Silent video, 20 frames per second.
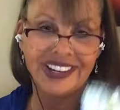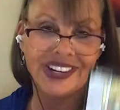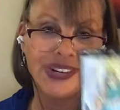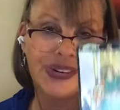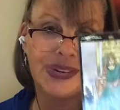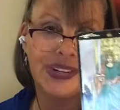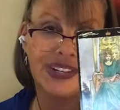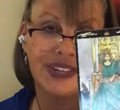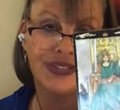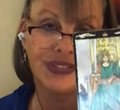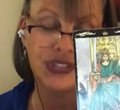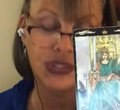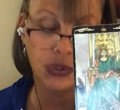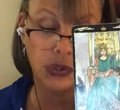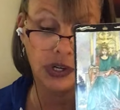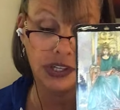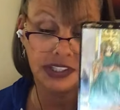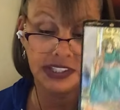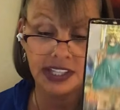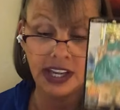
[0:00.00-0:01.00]
Queen of
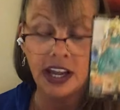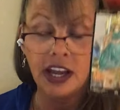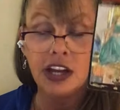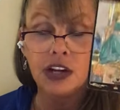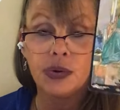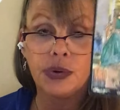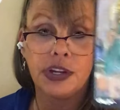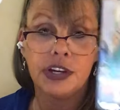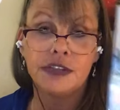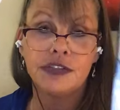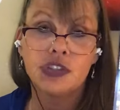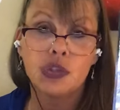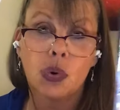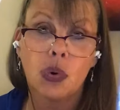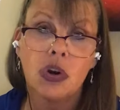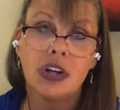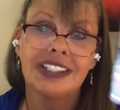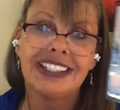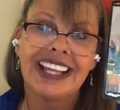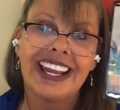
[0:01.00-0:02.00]
Swords. Queen of
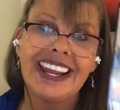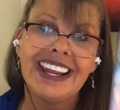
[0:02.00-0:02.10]
Swords